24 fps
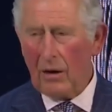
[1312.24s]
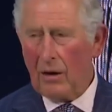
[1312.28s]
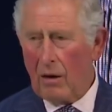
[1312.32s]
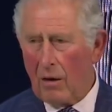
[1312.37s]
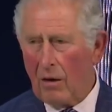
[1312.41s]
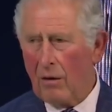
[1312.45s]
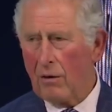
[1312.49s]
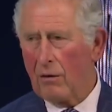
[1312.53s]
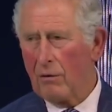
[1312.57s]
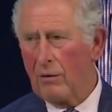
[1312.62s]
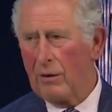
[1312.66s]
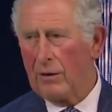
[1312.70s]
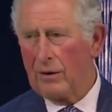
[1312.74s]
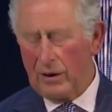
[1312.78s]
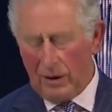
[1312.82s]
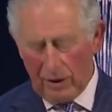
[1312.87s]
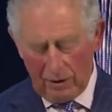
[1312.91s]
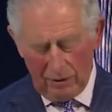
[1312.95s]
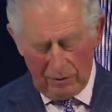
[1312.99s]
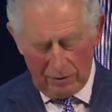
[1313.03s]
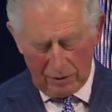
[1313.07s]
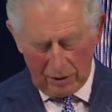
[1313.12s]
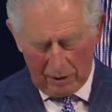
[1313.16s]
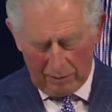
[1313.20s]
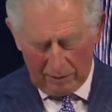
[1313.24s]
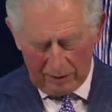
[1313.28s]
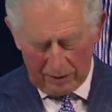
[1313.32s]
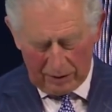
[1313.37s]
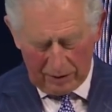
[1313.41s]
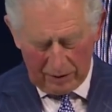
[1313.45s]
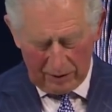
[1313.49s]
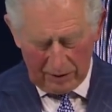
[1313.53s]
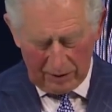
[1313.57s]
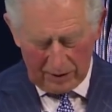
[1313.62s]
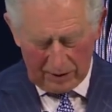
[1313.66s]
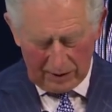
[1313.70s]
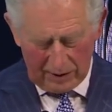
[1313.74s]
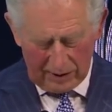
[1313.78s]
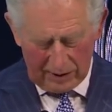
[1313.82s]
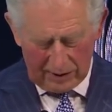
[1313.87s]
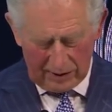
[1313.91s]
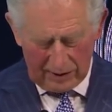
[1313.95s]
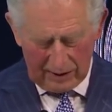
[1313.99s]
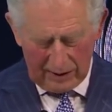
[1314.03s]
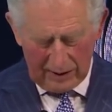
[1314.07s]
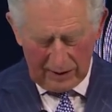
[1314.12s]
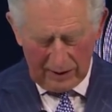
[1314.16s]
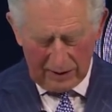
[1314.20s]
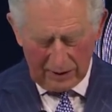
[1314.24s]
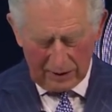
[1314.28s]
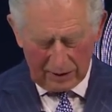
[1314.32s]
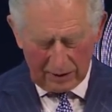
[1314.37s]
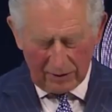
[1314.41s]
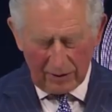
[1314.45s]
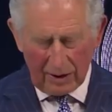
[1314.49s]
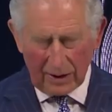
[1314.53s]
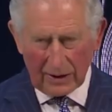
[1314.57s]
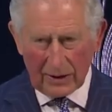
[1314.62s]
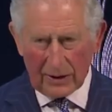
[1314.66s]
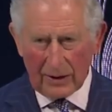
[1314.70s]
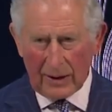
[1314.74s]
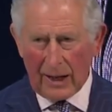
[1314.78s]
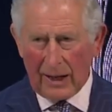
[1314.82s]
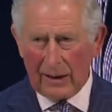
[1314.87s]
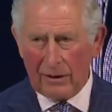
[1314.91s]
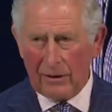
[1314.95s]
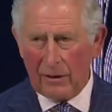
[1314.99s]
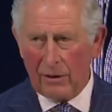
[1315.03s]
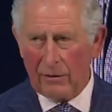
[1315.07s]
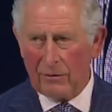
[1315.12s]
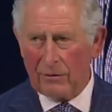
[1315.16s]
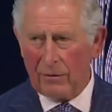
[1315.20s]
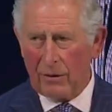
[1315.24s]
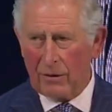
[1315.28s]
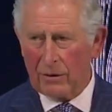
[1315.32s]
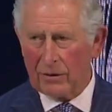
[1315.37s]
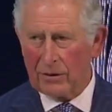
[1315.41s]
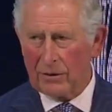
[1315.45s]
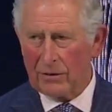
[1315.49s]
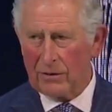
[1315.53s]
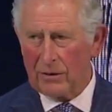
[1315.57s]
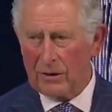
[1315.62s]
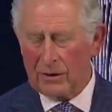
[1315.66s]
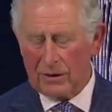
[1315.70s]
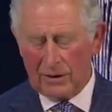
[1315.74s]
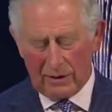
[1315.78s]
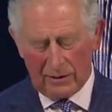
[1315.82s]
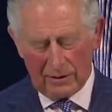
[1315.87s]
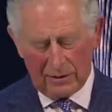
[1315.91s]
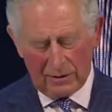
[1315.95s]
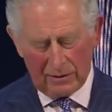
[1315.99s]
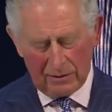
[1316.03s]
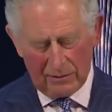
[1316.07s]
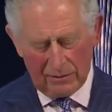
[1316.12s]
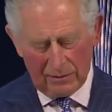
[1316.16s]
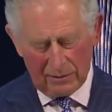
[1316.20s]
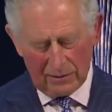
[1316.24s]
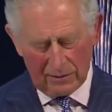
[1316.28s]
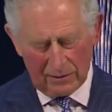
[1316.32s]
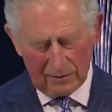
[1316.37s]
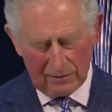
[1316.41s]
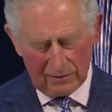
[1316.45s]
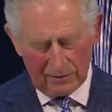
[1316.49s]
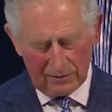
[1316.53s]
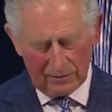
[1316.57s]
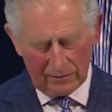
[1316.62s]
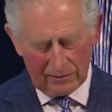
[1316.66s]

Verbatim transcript: along with huge opportunities in integrated agroforestry systems.